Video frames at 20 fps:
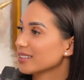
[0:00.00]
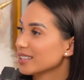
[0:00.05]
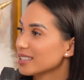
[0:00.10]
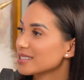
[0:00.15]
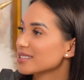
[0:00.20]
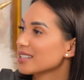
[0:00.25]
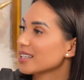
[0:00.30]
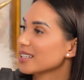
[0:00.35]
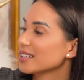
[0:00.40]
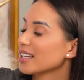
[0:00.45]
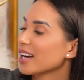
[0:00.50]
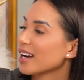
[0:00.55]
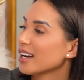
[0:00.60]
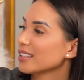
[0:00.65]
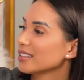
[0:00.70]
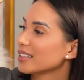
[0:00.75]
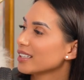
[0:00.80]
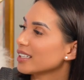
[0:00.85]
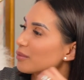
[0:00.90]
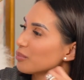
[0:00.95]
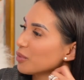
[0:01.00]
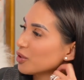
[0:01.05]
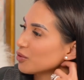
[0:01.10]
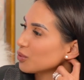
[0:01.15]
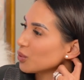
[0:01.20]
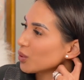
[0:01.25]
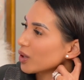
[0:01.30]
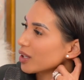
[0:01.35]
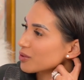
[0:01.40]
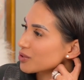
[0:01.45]
Things like that. Like
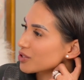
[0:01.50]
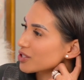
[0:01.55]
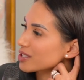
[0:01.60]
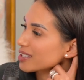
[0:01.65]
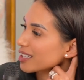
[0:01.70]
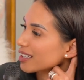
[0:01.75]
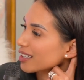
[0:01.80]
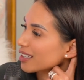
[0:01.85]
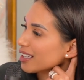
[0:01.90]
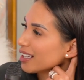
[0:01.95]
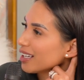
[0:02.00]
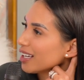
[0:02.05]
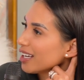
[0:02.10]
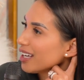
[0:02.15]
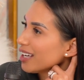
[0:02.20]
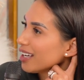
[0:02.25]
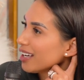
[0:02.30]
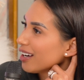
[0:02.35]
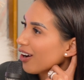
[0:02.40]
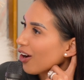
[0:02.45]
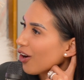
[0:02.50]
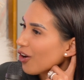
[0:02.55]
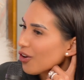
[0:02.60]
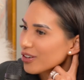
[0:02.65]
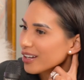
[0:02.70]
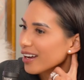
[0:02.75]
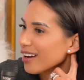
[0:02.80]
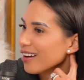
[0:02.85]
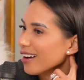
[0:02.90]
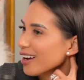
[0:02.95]
before I was just like,
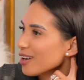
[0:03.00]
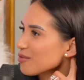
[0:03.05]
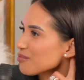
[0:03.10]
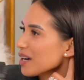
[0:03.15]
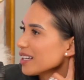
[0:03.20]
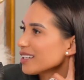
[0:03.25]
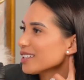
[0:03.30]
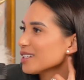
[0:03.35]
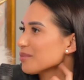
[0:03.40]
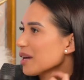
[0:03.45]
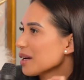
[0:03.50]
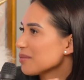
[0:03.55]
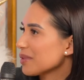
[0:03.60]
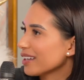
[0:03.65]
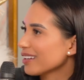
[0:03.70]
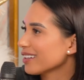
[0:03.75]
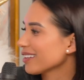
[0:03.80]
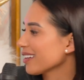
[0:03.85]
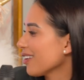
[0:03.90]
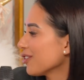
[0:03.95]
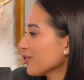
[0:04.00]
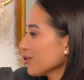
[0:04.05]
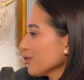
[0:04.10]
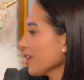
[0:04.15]
oh yeah, I have money in my bank account.